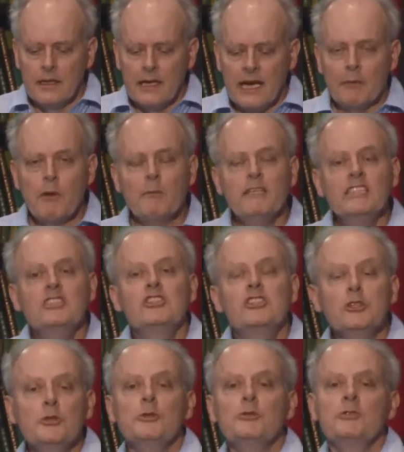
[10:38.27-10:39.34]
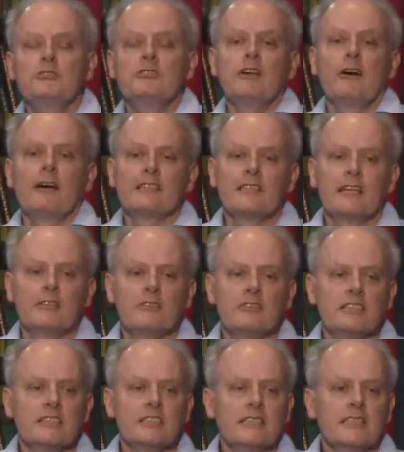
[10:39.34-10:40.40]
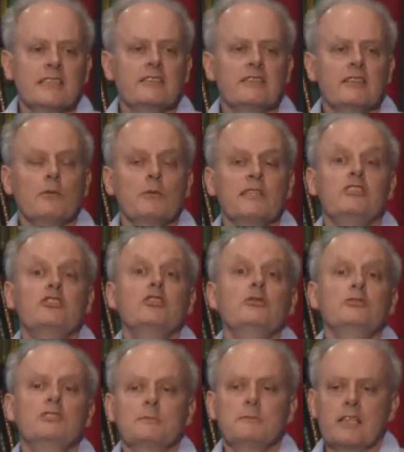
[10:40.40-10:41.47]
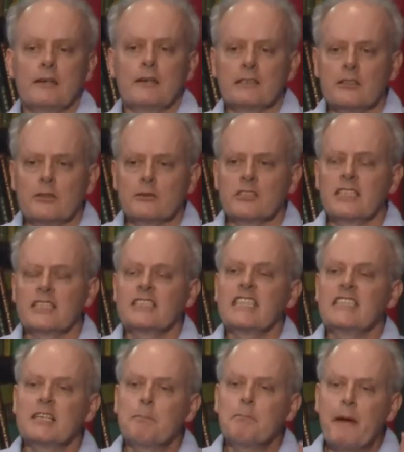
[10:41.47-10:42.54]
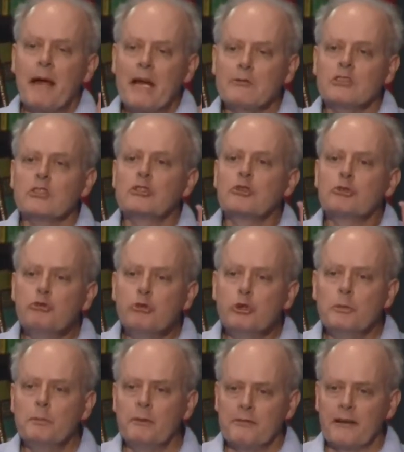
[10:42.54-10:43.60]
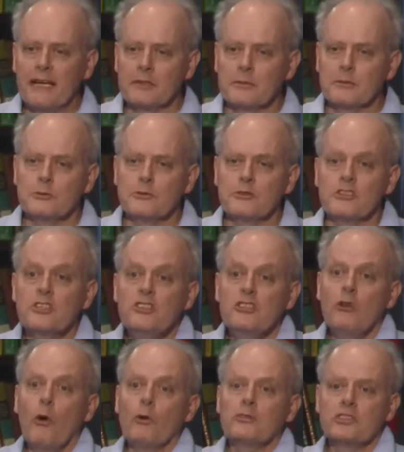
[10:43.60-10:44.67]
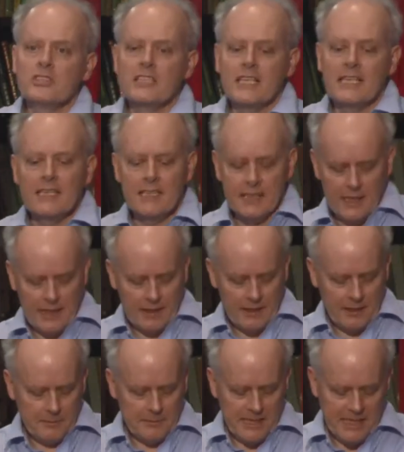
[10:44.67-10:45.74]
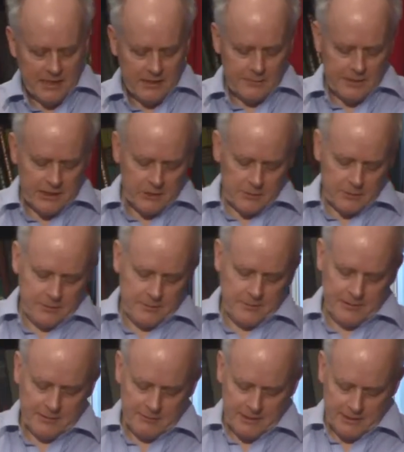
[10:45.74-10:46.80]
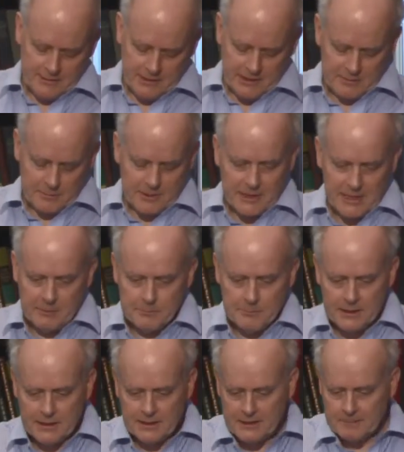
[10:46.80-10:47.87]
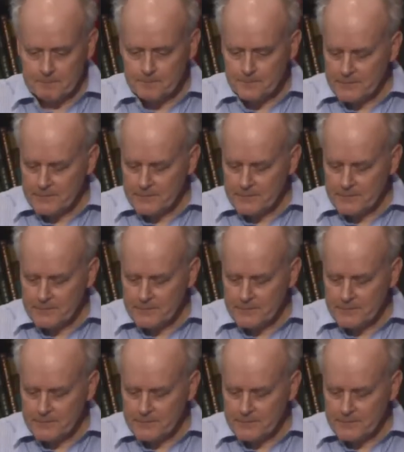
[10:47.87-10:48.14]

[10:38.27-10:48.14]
And when we do diagnose disease and we do some diagnostics, it's about the group of animals, not the individual. I realize that's my 10 minutes.